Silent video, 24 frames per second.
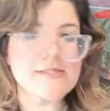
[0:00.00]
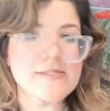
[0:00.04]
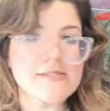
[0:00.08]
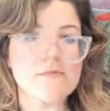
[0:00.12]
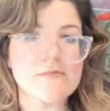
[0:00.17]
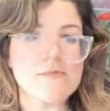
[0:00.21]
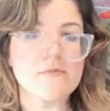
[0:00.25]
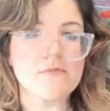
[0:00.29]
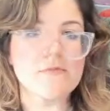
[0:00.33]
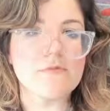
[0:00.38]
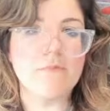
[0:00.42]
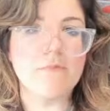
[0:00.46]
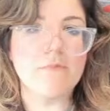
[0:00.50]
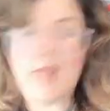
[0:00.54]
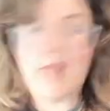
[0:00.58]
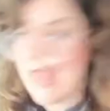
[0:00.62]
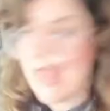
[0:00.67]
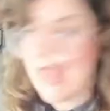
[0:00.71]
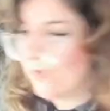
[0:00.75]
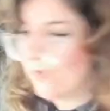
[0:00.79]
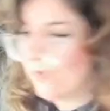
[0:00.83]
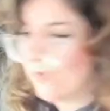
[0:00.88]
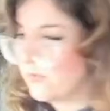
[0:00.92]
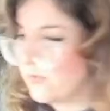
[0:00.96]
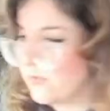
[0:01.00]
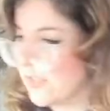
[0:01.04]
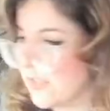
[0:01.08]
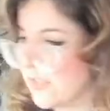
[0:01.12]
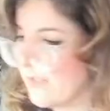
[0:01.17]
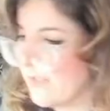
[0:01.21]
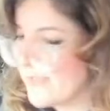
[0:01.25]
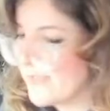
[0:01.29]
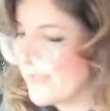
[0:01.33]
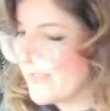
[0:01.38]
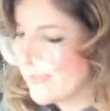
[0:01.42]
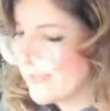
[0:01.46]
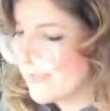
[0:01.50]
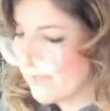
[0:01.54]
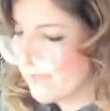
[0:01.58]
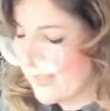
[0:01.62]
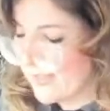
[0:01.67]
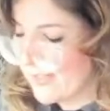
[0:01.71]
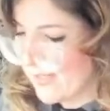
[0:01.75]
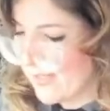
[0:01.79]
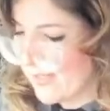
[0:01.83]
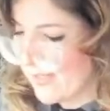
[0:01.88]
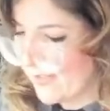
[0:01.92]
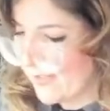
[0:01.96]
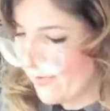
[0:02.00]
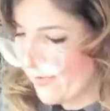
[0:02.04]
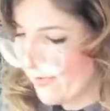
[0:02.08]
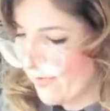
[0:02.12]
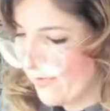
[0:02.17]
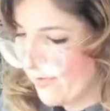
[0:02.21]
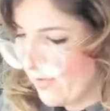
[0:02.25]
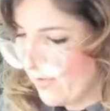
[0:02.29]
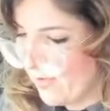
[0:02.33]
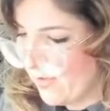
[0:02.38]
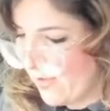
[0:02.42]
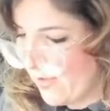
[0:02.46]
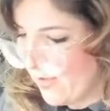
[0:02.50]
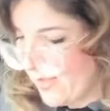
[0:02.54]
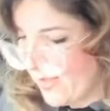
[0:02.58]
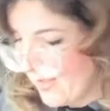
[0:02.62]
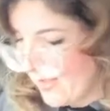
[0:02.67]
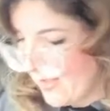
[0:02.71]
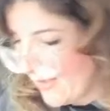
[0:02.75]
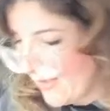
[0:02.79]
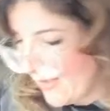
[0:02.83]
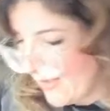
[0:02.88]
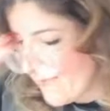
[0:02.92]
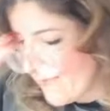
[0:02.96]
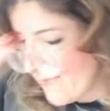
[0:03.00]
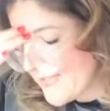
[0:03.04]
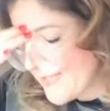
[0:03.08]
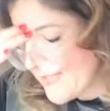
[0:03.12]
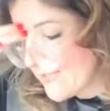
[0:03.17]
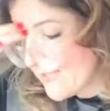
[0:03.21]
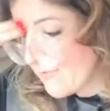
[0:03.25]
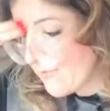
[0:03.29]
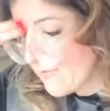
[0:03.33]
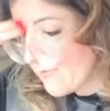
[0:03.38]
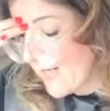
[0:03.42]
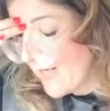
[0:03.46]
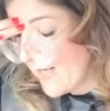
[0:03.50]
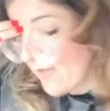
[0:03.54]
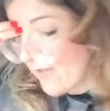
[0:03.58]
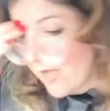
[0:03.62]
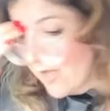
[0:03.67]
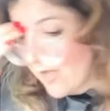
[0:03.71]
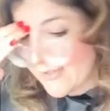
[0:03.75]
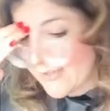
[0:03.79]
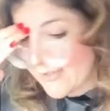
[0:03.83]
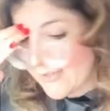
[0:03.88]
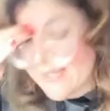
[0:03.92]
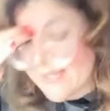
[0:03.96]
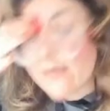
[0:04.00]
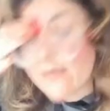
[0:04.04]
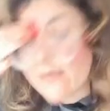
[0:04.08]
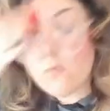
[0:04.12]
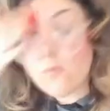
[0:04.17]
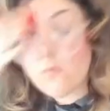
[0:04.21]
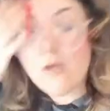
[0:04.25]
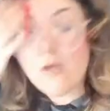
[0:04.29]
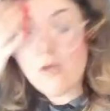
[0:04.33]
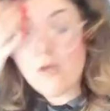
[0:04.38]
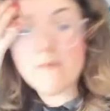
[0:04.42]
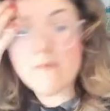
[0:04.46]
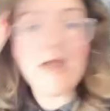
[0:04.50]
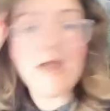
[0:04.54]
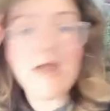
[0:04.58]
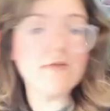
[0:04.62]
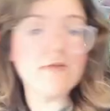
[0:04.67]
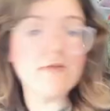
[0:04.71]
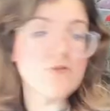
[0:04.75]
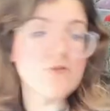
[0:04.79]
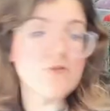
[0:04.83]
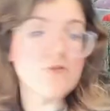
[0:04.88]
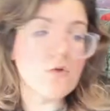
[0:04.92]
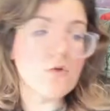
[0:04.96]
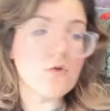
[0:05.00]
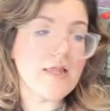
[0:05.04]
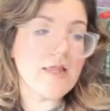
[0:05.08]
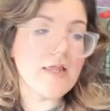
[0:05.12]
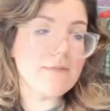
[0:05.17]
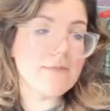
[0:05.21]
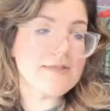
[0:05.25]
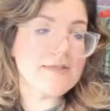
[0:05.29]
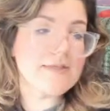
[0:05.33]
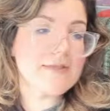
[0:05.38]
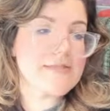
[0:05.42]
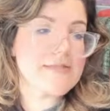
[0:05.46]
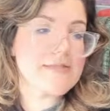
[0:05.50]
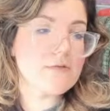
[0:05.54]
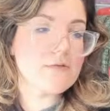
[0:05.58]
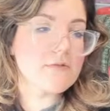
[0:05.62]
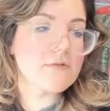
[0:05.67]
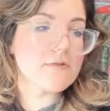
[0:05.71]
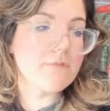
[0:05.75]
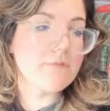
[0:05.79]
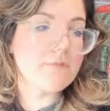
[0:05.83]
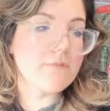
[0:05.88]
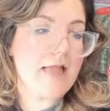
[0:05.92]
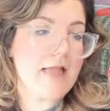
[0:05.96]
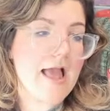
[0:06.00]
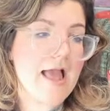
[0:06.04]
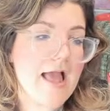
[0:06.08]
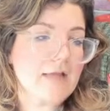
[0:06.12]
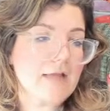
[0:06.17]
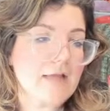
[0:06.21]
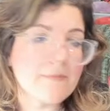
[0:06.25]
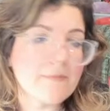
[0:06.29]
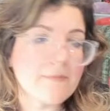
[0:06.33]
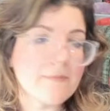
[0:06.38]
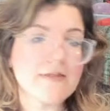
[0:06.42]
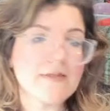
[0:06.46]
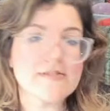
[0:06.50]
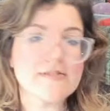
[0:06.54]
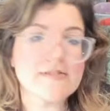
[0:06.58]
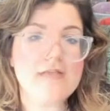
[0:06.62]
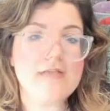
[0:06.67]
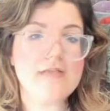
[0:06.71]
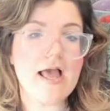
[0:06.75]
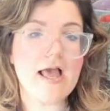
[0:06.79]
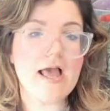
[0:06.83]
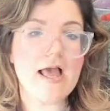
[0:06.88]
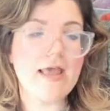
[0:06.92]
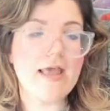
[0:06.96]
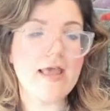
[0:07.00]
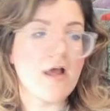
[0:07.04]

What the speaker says: them with black. Hold on, let me see what I got here. Let me see what I got. Because I don't like mixing with black because I